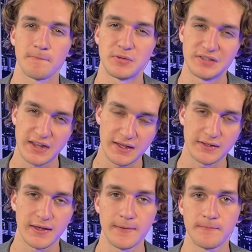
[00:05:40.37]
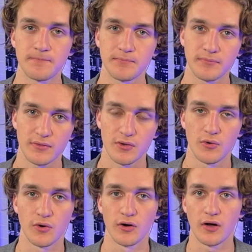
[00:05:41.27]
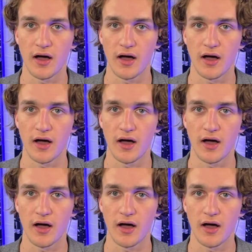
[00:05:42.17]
politically or